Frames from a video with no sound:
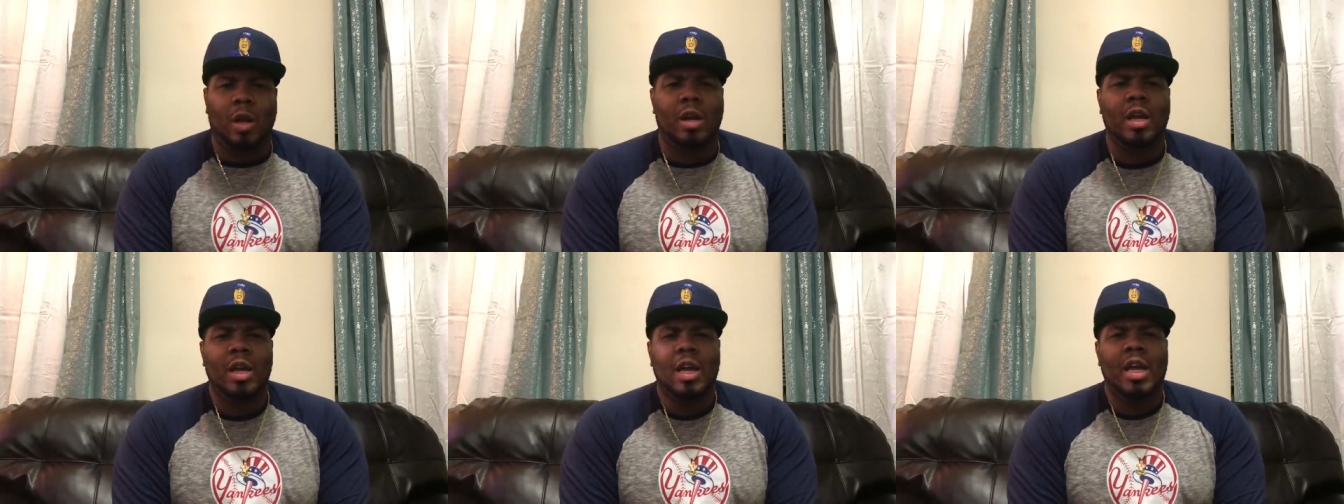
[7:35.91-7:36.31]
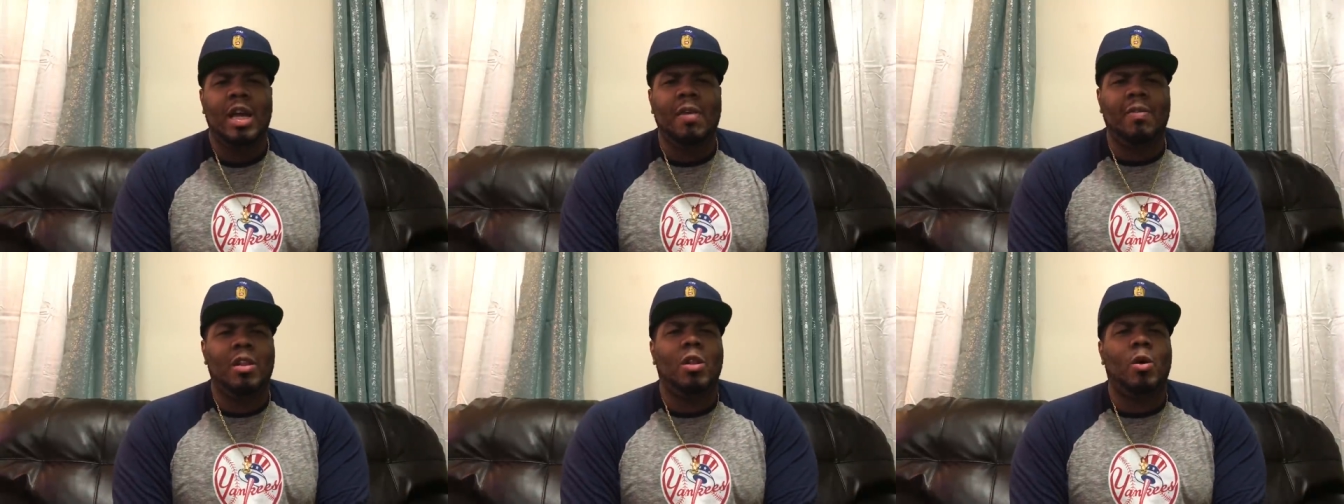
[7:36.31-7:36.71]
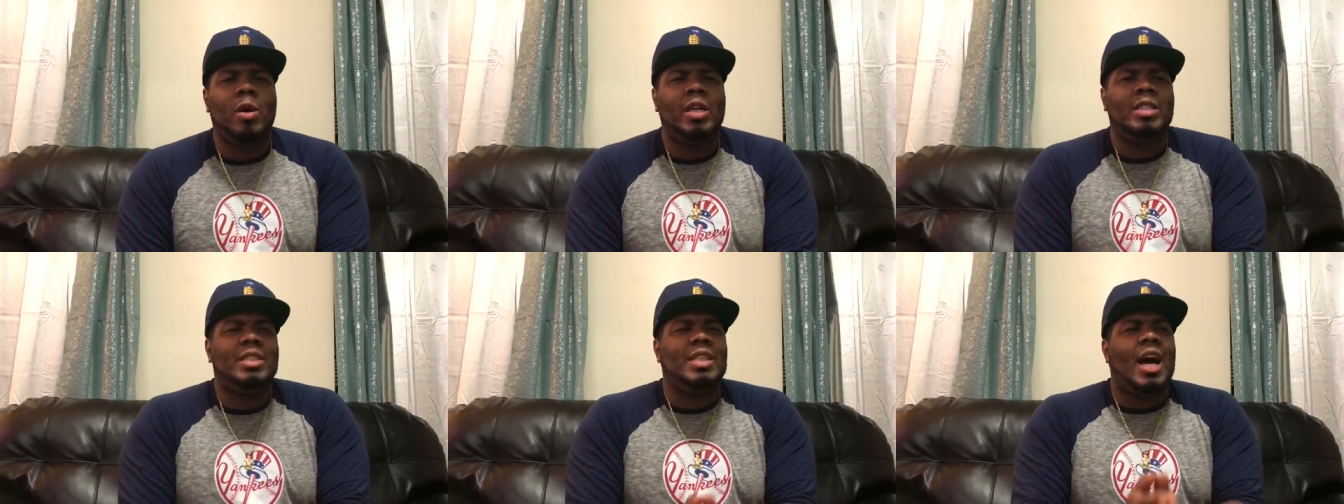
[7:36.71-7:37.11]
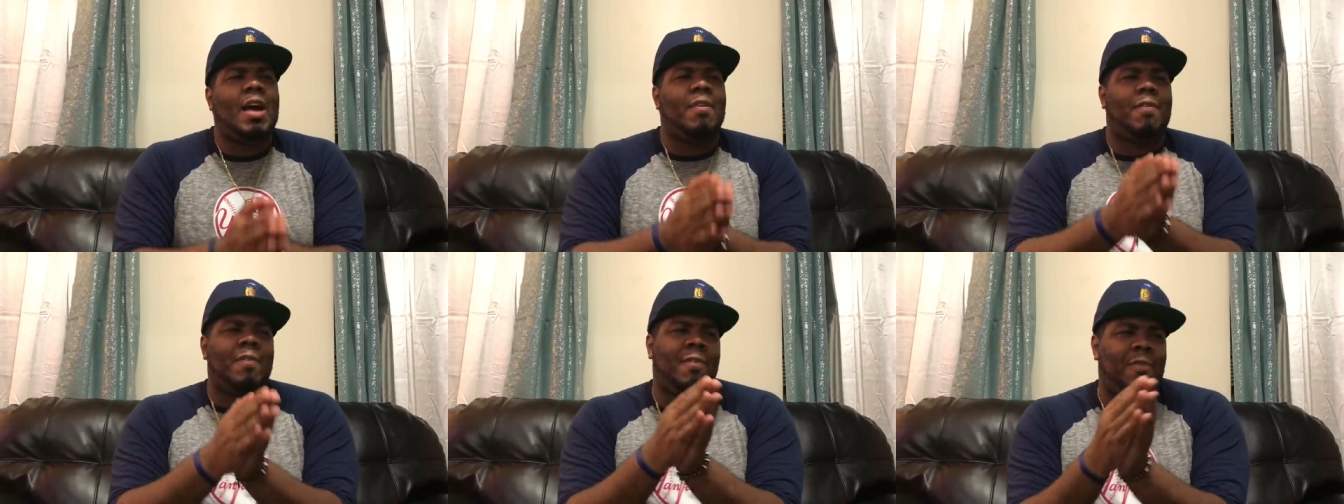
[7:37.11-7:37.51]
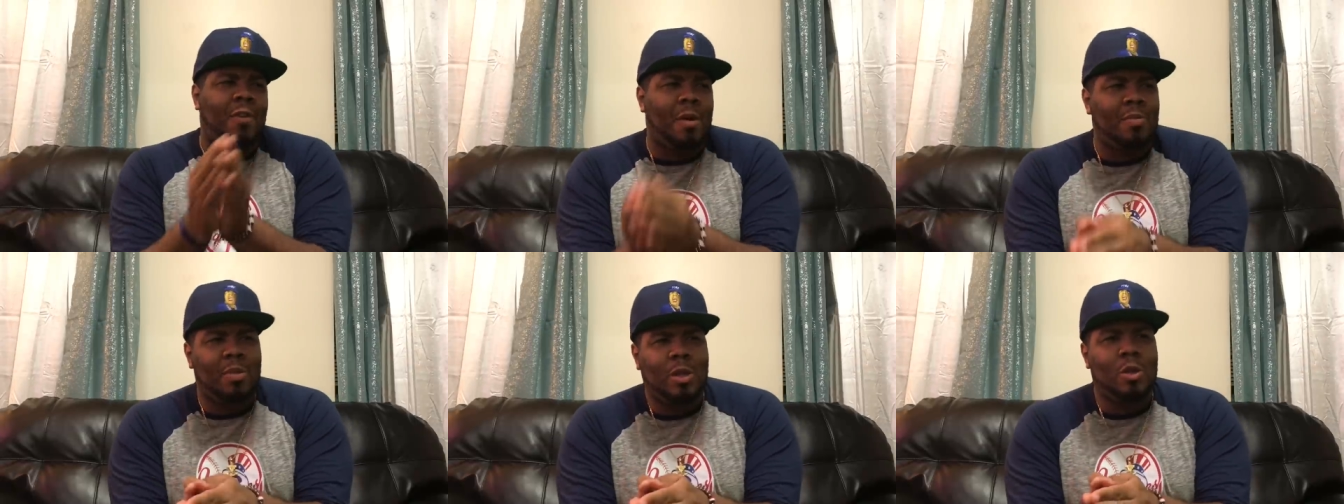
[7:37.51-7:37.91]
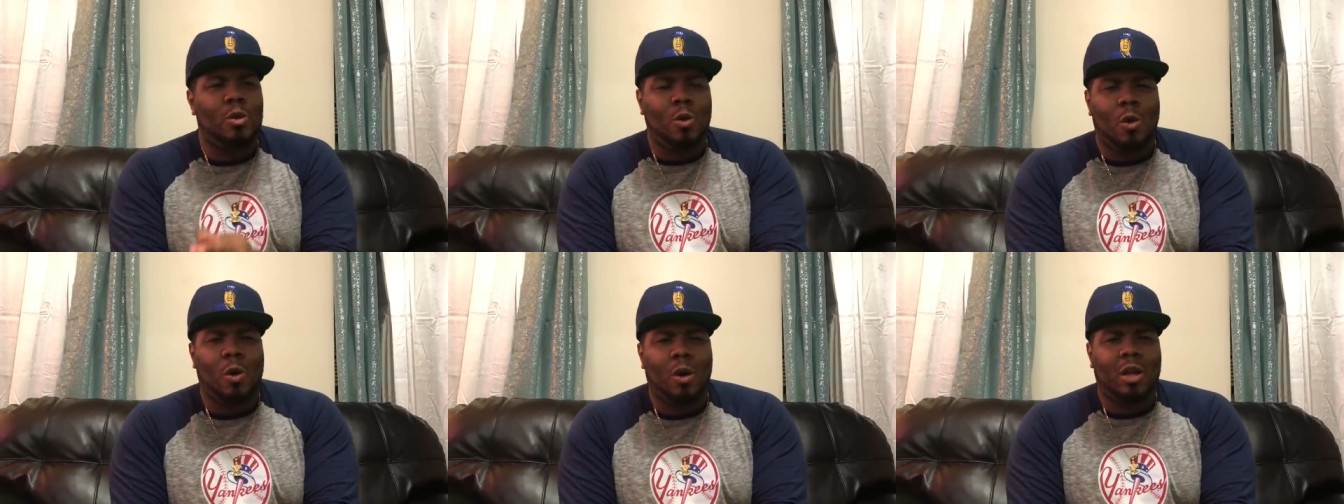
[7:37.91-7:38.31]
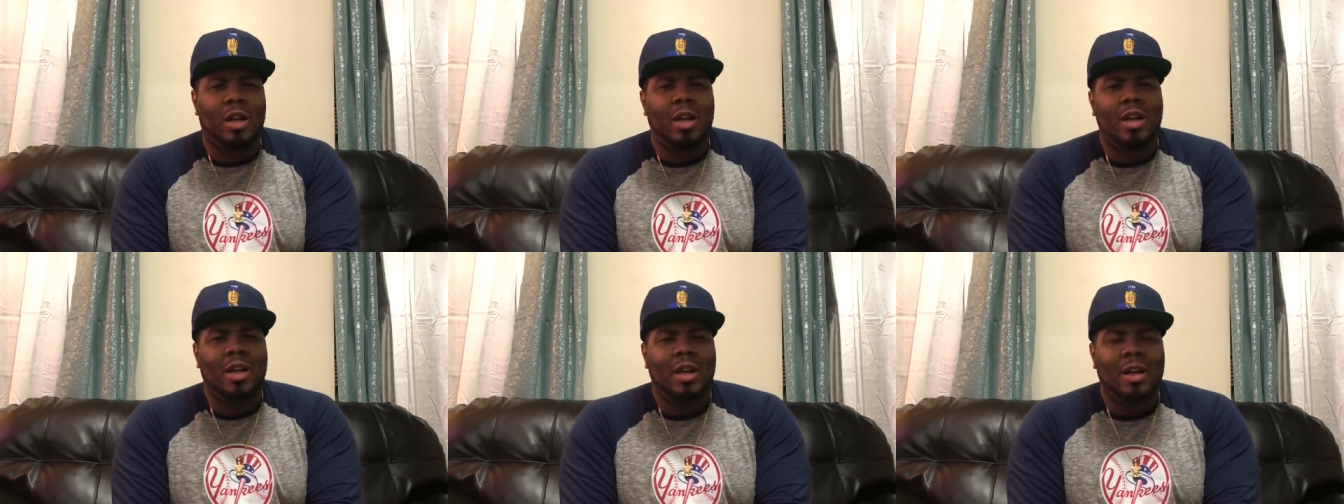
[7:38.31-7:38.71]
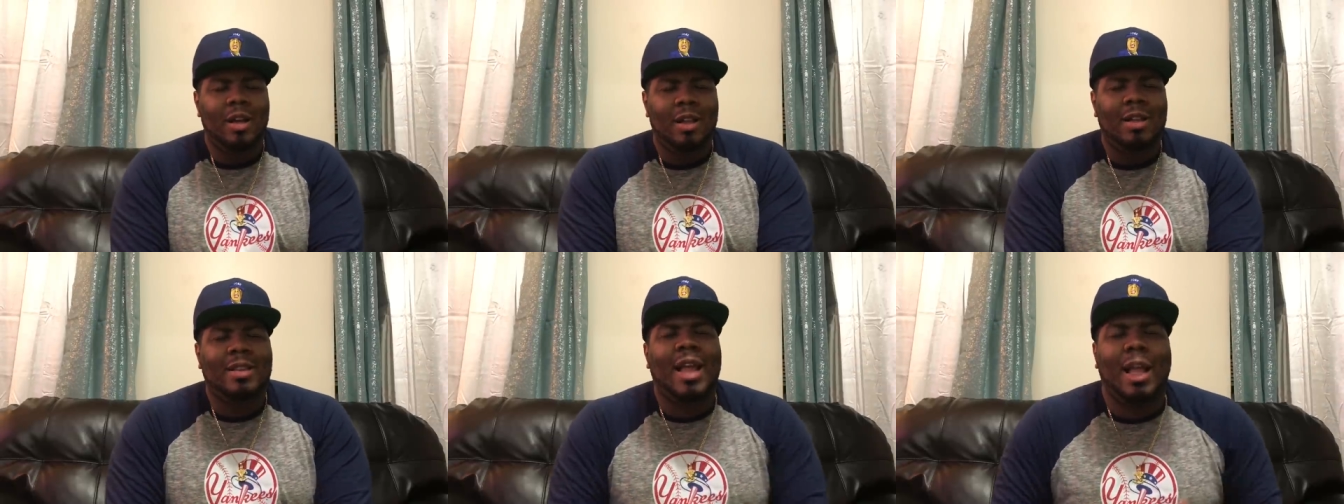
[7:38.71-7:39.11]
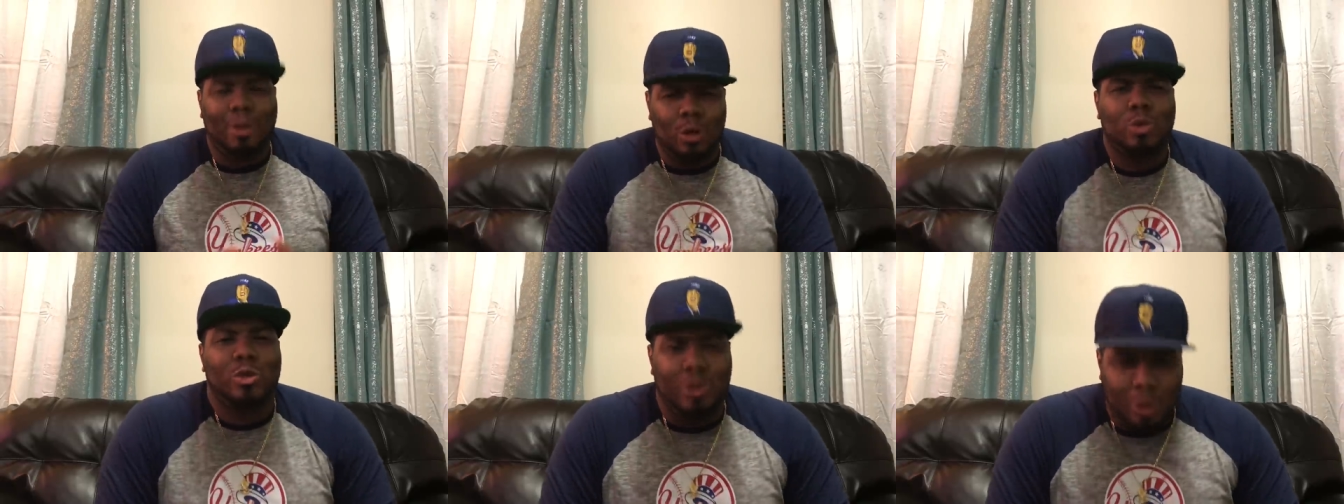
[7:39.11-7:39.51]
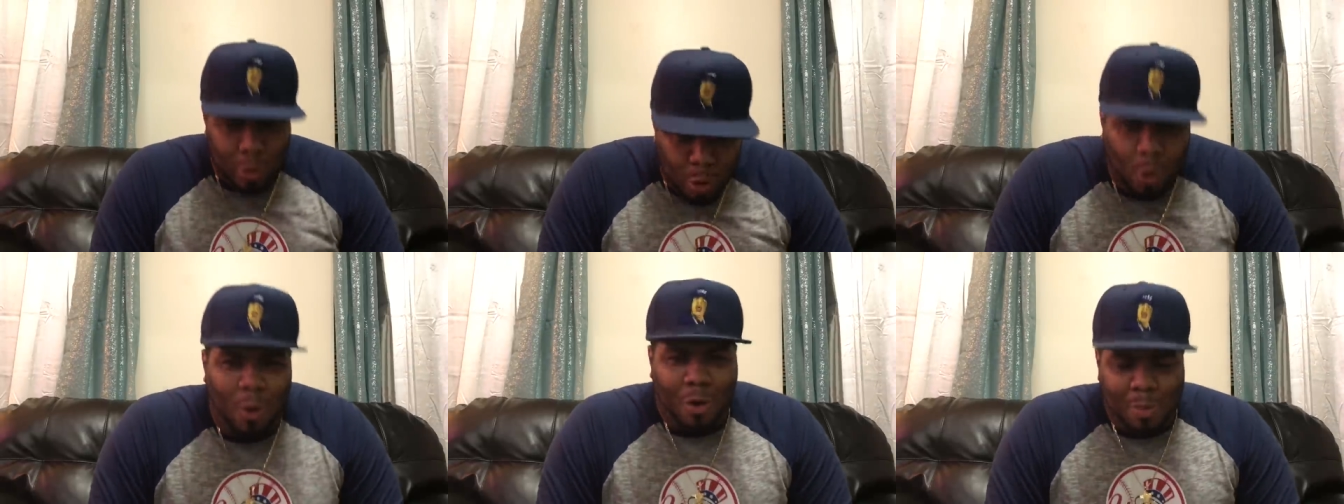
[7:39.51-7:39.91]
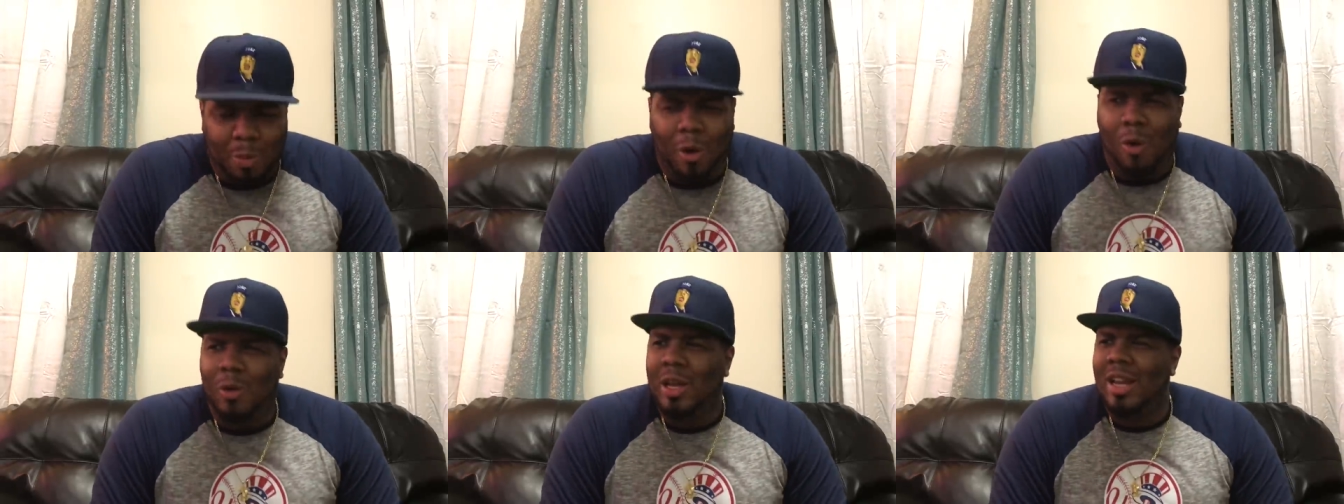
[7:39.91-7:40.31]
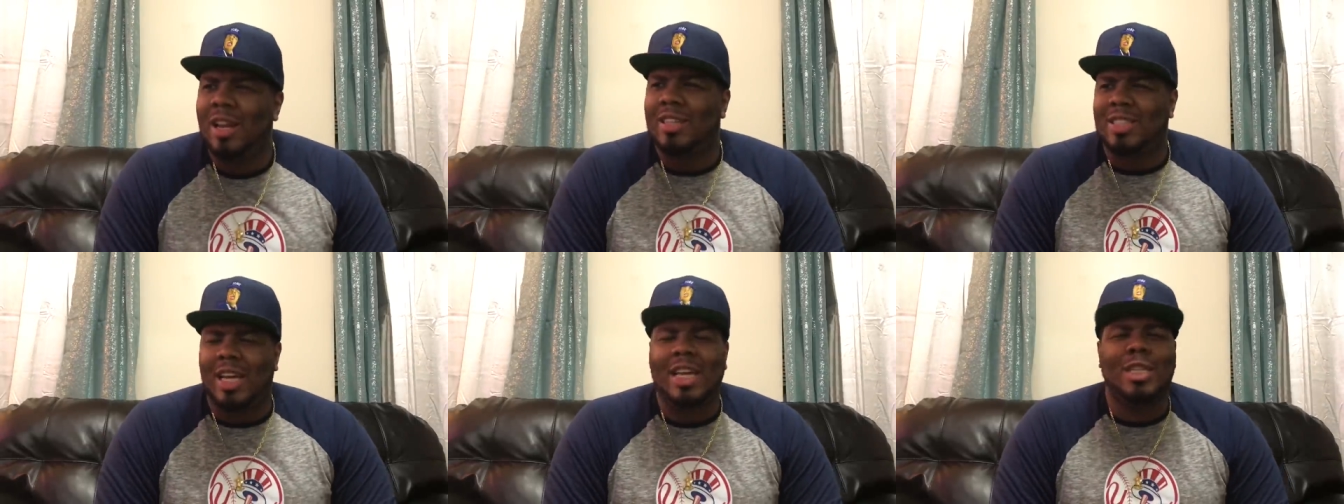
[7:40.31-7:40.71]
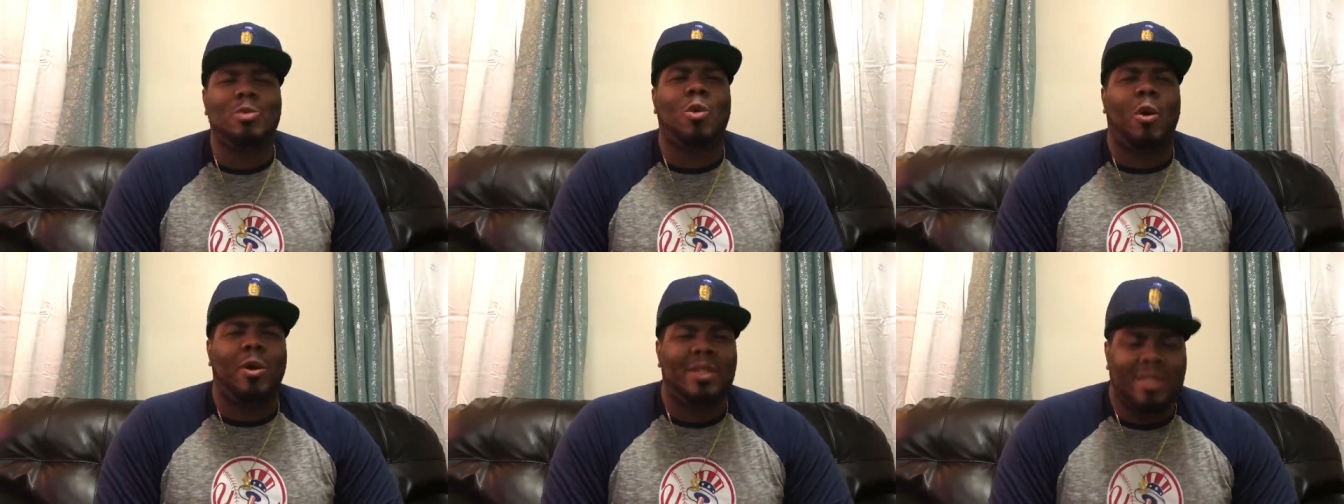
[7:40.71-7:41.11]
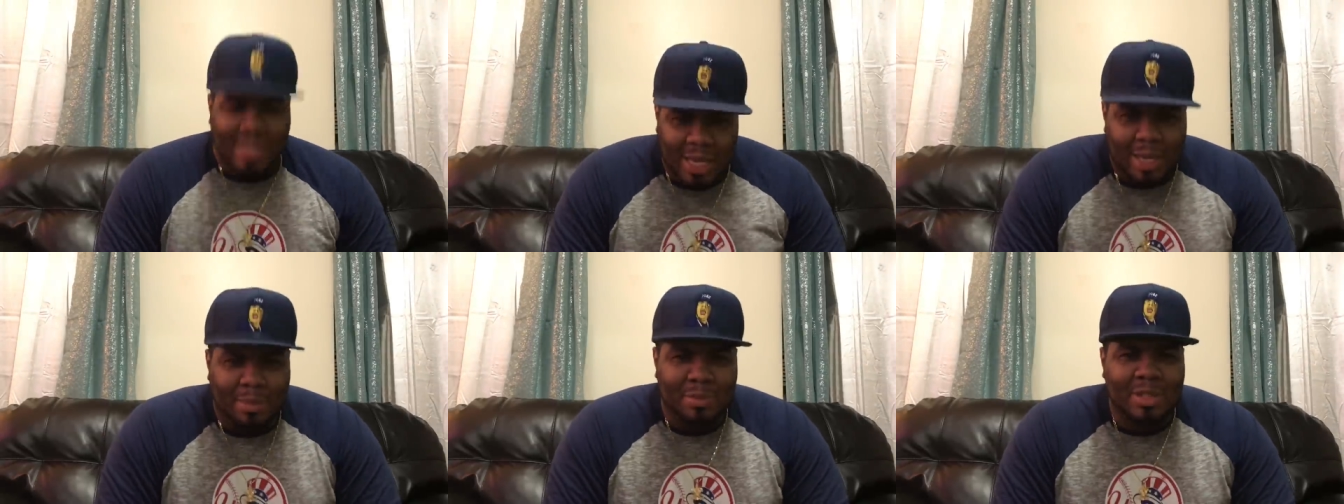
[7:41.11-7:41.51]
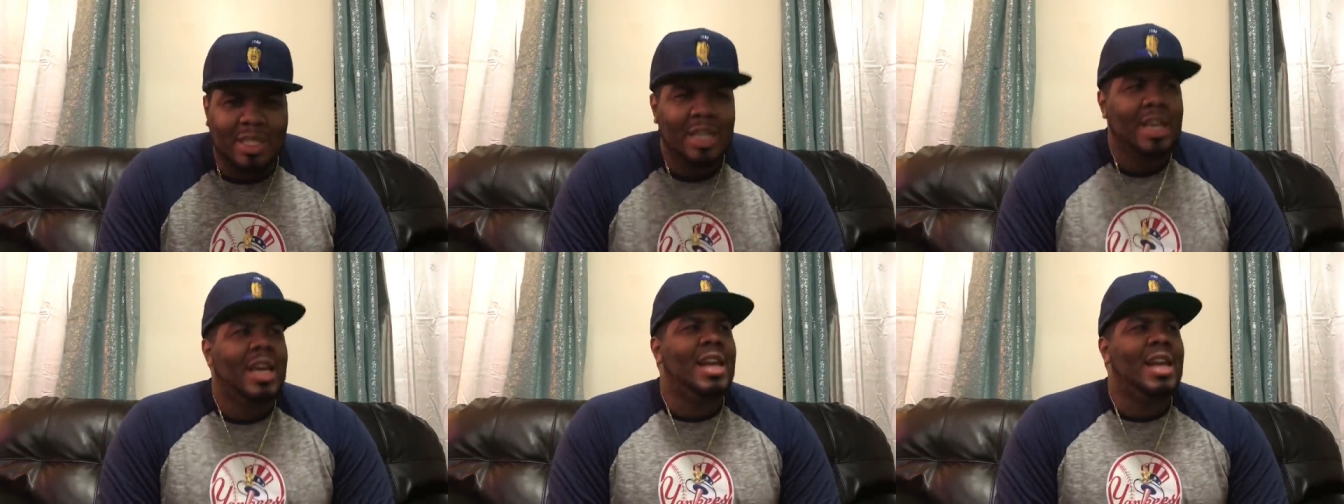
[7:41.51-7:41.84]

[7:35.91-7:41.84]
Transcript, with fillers: And even though he's not from New York, that dude's New York, bro. He looks like he's wearing Tim's.